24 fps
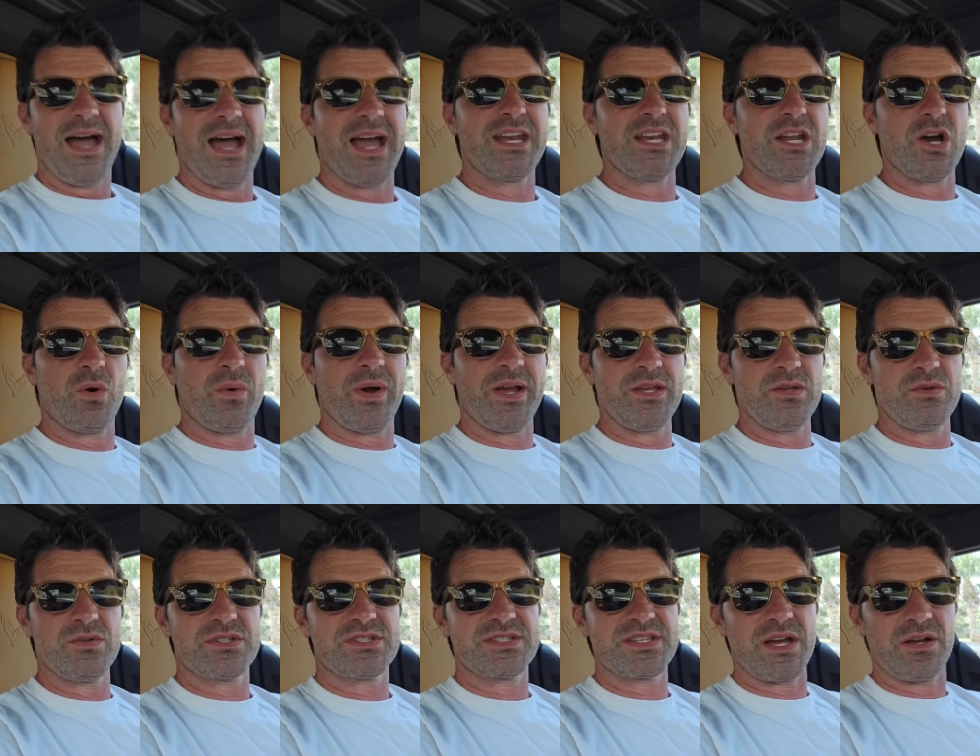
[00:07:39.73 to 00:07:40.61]
I know I
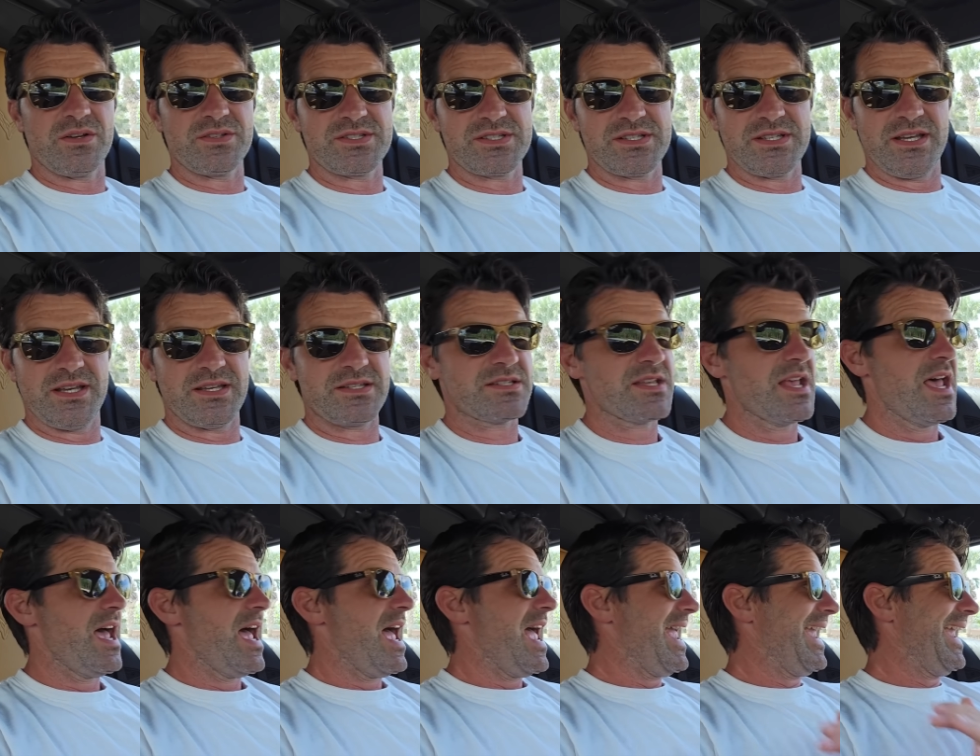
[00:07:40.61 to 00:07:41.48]
use Celsius.
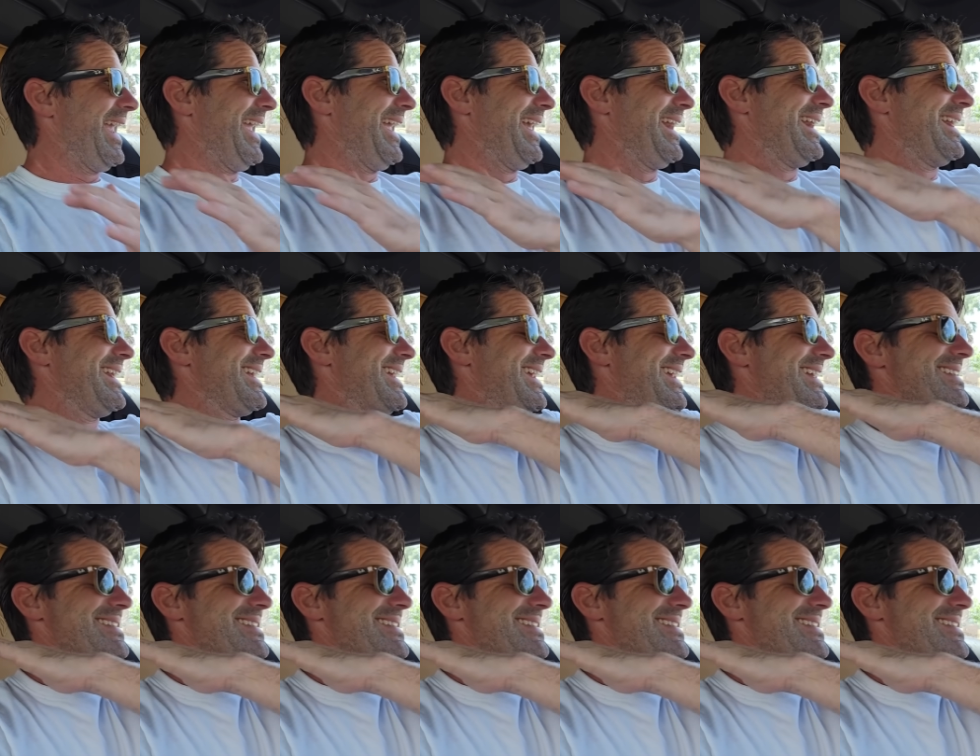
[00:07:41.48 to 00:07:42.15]
It can